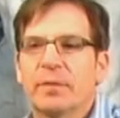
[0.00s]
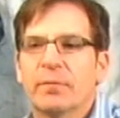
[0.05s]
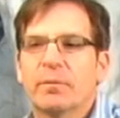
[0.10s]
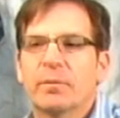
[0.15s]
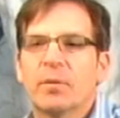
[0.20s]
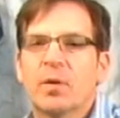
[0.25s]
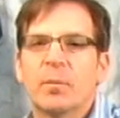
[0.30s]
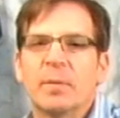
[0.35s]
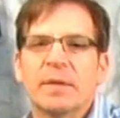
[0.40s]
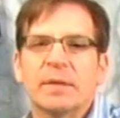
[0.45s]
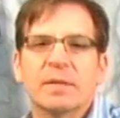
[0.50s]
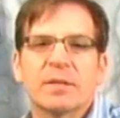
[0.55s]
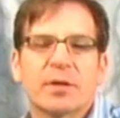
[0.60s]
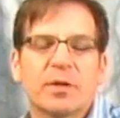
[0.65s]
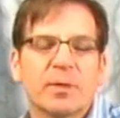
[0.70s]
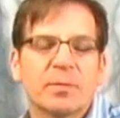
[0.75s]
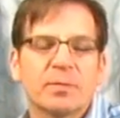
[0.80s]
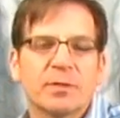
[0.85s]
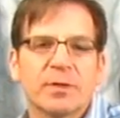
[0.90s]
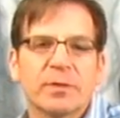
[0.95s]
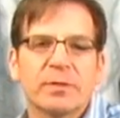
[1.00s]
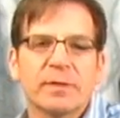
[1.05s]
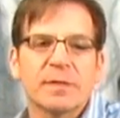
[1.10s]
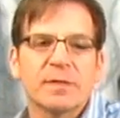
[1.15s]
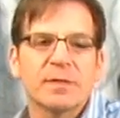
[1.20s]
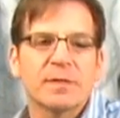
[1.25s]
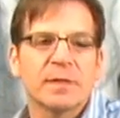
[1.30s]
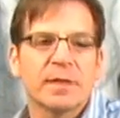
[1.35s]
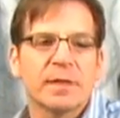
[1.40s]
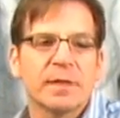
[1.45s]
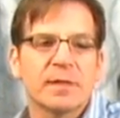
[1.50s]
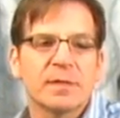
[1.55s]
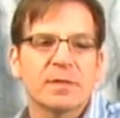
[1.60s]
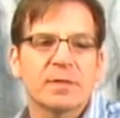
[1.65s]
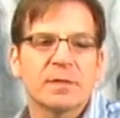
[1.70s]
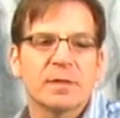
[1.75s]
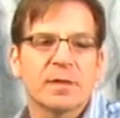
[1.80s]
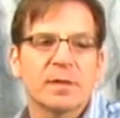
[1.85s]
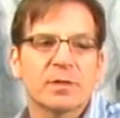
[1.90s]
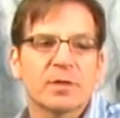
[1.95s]
Roman sculpture is,
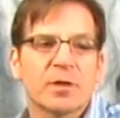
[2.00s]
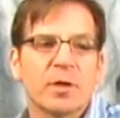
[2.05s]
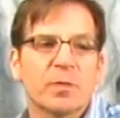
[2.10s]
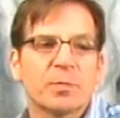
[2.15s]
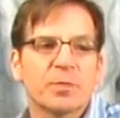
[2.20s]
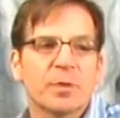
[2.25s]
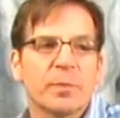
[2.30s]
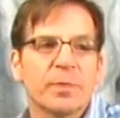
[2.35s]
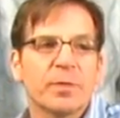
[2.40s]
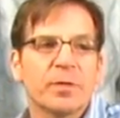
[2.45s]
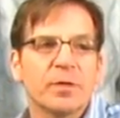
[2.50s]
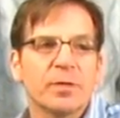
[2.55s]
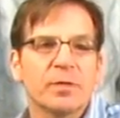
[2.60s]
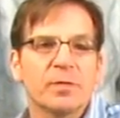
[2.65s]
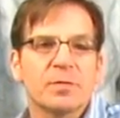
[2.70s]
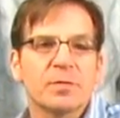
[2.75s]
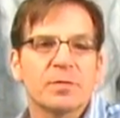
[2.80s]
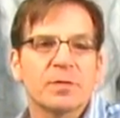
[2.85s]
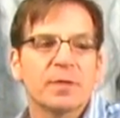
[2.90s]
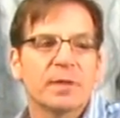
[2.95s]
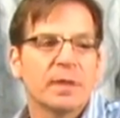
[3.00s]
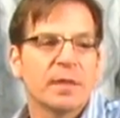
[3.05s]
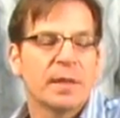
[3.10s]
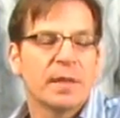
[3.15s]
is sculpture produced